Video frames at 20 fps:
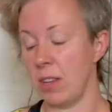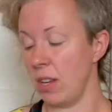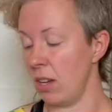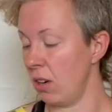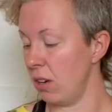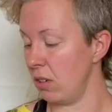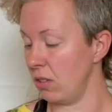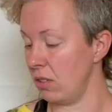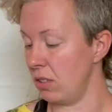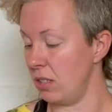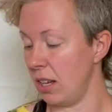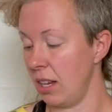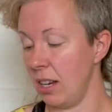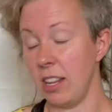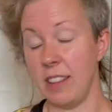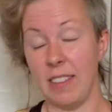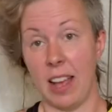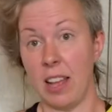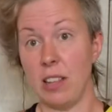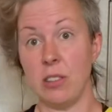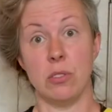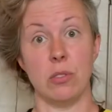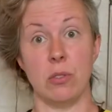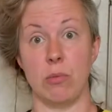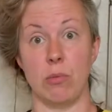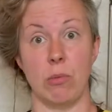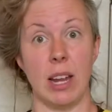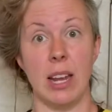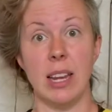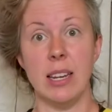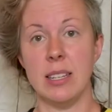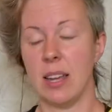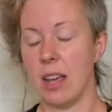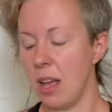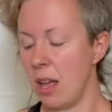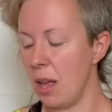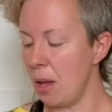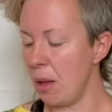fingers done, and that's great,